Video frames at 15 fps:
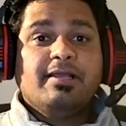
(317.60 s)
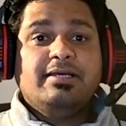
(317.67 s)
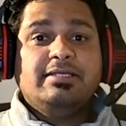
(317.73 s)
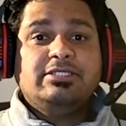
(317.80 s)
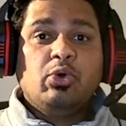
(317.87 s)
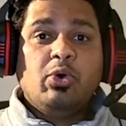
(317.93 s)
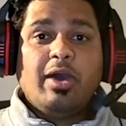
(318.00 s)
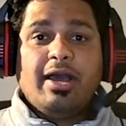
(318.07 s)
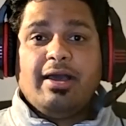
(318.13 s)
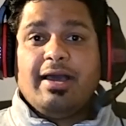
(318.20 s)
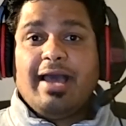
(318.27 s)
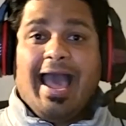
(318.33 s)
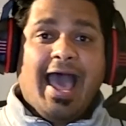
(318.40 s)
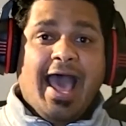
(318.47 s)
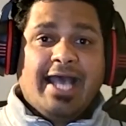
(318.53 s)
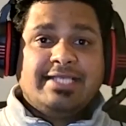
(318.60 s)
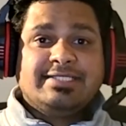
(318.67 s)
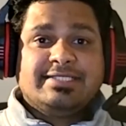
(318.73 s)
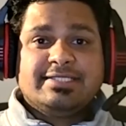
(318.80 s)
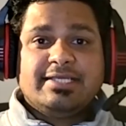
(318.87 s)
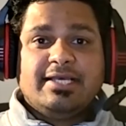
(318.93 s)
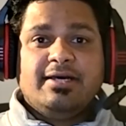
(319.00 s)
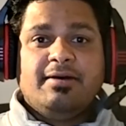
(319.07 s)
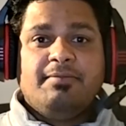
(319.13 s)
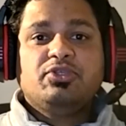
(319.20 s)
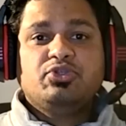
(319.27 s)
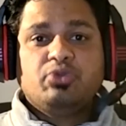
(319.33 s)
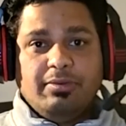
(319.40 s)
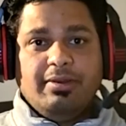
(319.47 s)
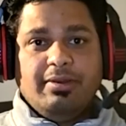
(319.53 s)
So
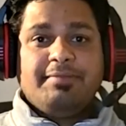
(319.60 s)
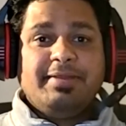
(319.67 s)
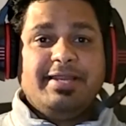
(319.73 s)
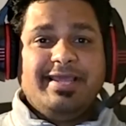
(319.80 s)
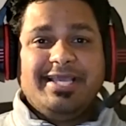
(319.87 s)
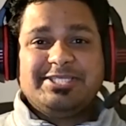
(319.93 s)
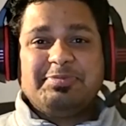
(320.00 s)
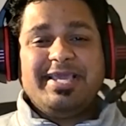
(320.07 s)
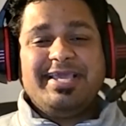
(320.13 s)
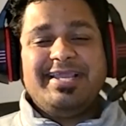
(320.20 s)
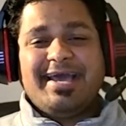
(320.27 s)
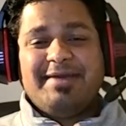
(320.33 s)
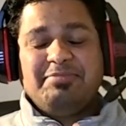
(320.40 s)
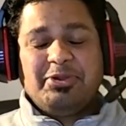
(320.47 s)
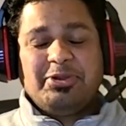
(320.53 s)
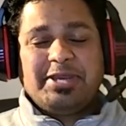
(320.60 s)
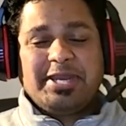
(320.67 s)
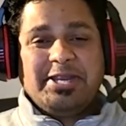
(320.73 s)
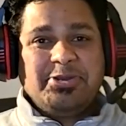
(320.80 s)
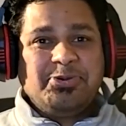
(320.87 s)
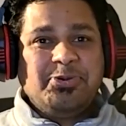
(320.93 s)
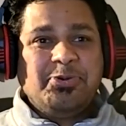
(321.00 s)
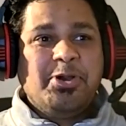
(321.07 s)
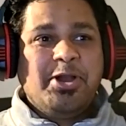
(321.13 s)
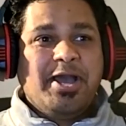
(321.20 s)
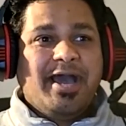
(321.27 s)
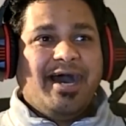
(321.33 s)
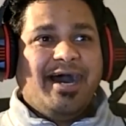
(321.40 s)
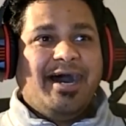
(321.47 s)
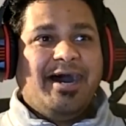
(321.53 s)
let me explain. I'm not trying to
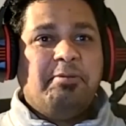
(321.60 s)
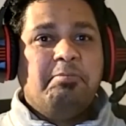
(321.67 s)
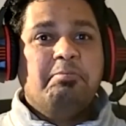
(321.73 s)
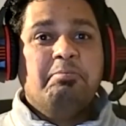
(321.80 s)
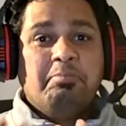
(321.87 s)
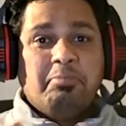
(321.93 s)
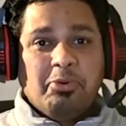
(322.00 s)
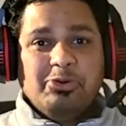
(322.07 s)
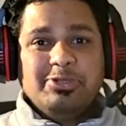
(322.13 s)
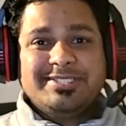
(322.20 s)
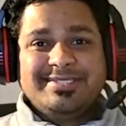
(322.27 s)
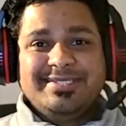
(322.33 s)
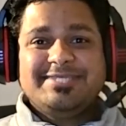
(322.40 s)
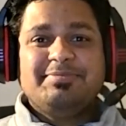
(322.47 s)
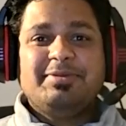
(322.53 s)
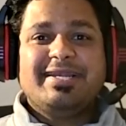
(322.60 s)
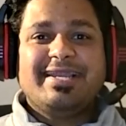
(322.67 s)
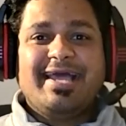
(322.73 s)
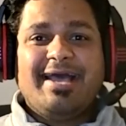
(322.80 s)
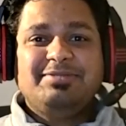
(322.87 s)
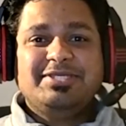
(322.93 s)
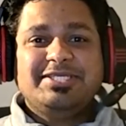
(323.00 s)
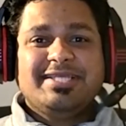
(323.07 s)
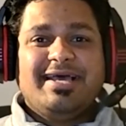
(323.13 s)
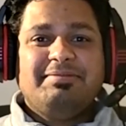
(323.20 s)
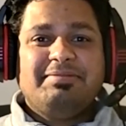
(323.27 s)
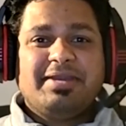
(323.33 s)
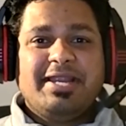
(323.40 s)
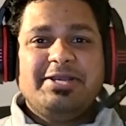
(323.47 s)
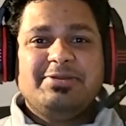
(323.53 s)
boast this, but I'm
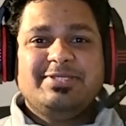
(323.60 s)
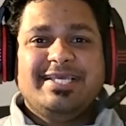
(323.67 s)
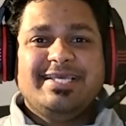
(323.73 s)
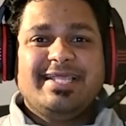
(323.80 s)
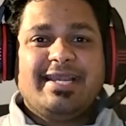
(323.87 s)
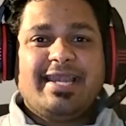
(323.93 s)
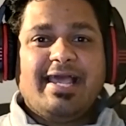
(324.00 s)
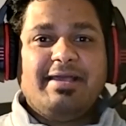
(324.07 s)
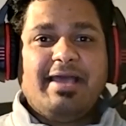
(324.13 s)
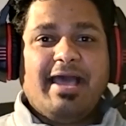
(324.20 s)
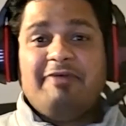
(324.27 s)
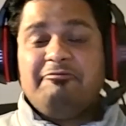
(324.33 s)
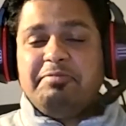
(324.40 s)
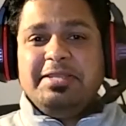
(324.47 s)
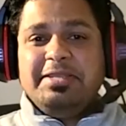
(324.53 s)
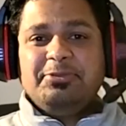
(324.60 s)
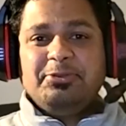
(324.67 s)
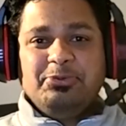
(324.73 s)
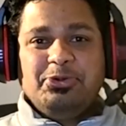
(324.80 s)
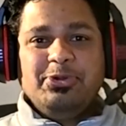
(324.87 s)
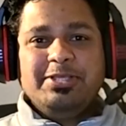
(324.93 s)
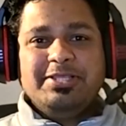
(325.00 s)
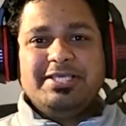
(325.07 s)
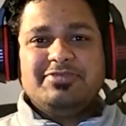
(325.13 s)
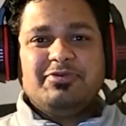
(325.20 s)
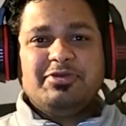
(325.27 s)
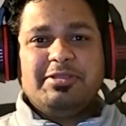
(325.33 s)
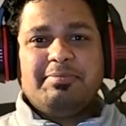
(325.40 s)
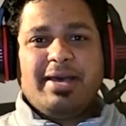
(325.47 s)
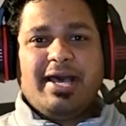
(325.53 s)
trying to say that I've been through doing this for
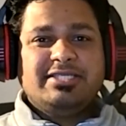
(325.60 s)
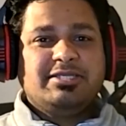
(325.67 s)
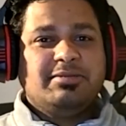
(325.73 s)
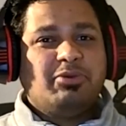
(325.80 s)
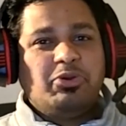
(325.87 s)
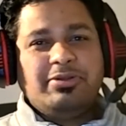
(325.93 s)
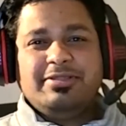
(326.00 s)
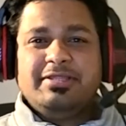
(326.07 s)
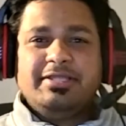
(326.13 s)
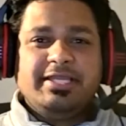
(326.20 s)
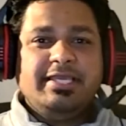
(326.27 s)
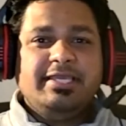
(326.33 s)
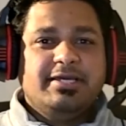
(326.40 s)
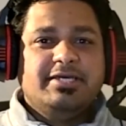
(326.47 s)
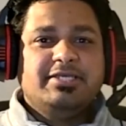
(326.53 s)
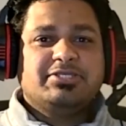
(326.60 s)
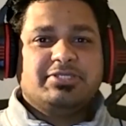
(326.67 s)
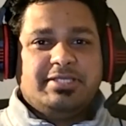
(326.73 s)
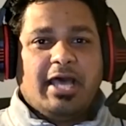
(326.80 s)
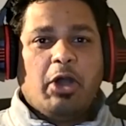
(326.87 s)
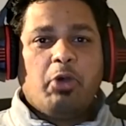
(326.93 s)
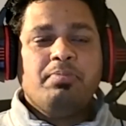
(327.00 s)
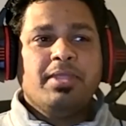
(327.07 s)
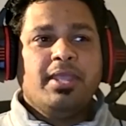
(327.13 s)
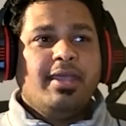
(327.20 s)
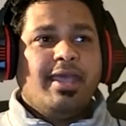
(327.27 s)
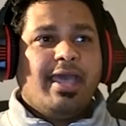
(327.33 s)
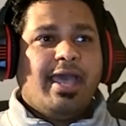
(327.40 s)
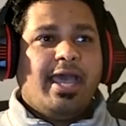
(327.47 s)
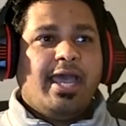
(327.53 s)
the past about 3 years now,
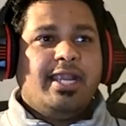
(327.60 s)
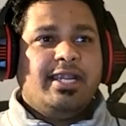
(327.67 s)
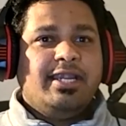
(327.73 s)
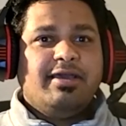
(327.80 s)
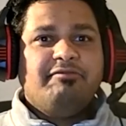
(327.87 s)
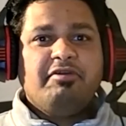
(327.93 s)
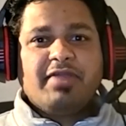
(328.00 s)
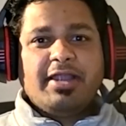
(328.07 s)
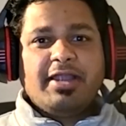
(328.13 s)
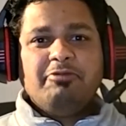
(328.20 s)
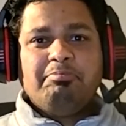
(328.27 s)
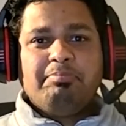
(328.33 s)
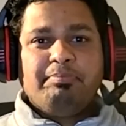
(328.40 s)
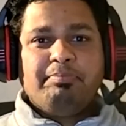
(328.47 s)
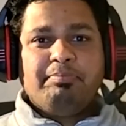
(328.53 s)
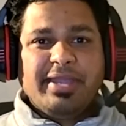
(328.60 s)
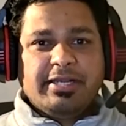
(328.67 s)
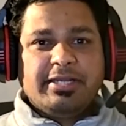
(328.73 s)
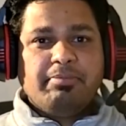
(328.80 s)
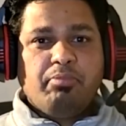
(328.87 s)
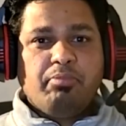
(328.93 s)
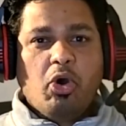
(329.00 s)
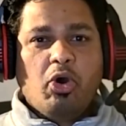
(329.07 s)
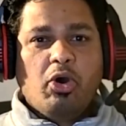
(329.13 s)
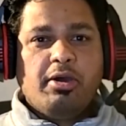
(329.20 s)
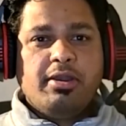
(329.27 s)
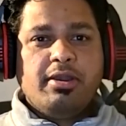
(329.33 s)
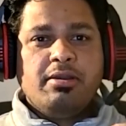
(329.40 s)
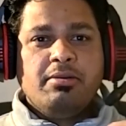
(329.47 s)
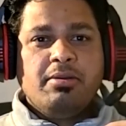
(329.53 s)
and we've kind of picked up
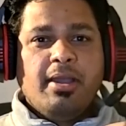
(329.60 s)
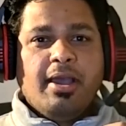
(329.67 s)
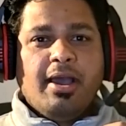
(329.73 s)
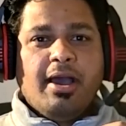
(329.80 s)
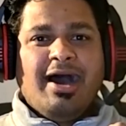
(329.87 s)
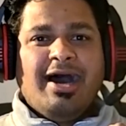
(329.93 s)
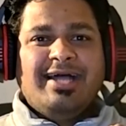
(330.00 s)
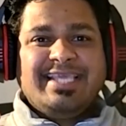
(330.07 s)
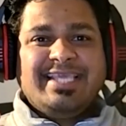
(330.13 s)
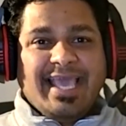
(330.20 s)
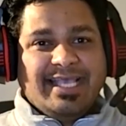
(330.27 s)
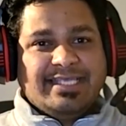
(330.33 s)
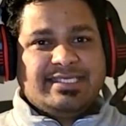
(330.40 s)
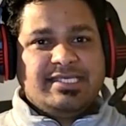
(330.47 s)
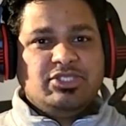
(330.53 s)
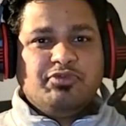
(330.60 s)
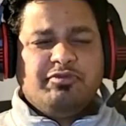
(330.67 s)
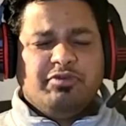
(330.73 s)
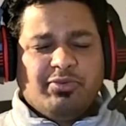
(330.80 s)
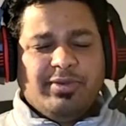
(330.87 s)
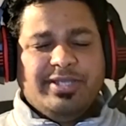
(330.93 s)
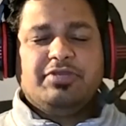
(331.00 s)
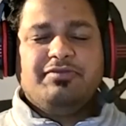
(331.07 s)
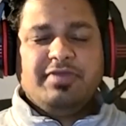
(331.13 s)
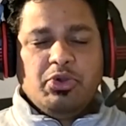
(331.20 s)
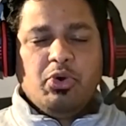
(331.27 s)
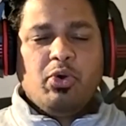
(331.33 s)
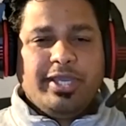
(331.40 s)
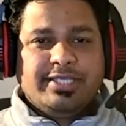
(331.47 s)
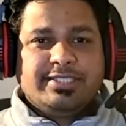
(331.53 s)
on the essence of a question. You
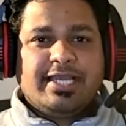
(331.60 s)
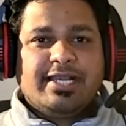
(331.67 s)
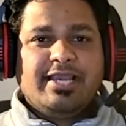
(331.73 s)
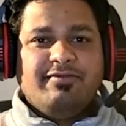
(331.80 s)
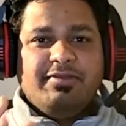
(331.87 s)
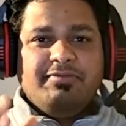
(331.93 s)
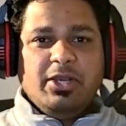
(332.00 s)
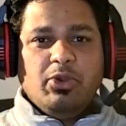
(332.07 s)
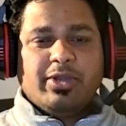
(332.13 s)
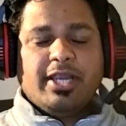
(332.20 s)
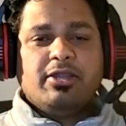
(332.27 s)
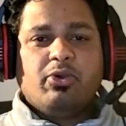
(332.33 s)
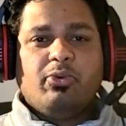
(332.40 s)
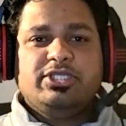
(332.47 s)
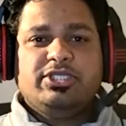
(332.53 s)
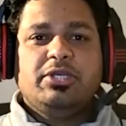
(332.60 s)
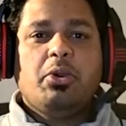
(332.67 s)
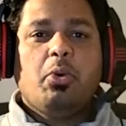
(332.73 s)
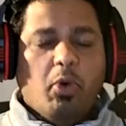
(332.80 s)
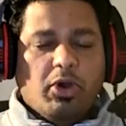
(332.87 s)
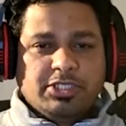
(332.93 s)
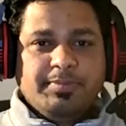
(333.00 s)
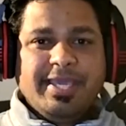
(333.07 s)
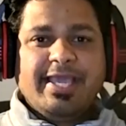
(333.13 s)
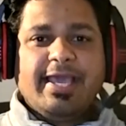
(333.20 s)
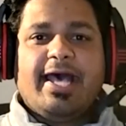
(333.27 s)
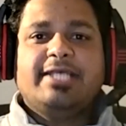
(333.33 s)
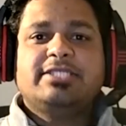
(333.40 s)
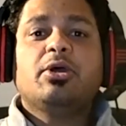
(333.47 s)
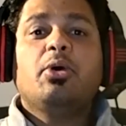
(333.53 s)
know exactly when we look at a question, what's being
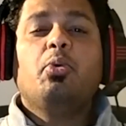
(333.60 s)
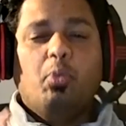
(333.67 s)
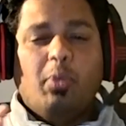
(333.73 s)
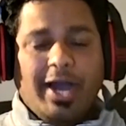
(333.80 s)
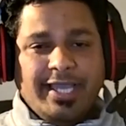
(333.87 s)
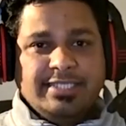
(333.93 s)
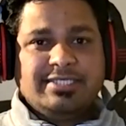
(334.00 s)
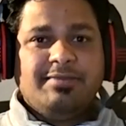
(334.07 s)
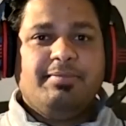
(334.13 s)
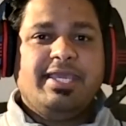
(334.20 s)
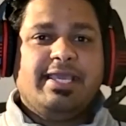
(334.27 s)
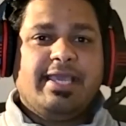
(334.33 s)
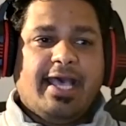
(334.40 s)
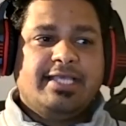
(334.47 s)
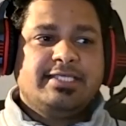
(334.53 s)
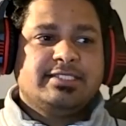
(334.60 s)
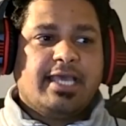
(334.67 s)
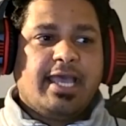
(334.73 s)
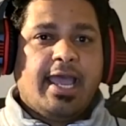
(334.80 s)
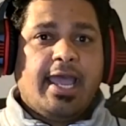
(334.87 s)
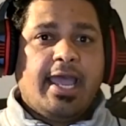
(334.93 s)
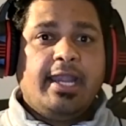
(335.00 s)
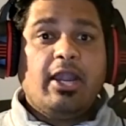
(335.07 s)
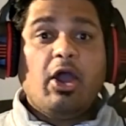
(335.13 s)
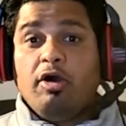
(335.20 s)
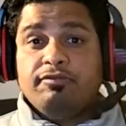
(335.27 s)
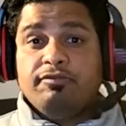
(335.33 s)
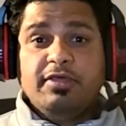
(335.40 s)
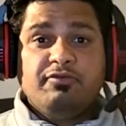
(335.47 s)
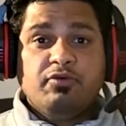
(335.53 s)
asked, why is it being asked, and
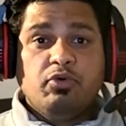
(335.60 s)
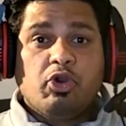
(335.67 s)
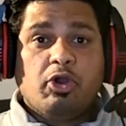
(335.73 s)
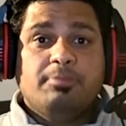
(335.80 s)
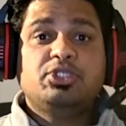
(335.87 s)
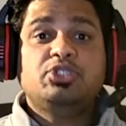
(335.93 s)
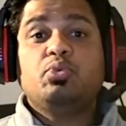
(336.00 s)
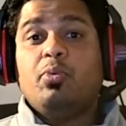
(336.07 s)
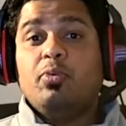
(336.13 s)
of the 4 options,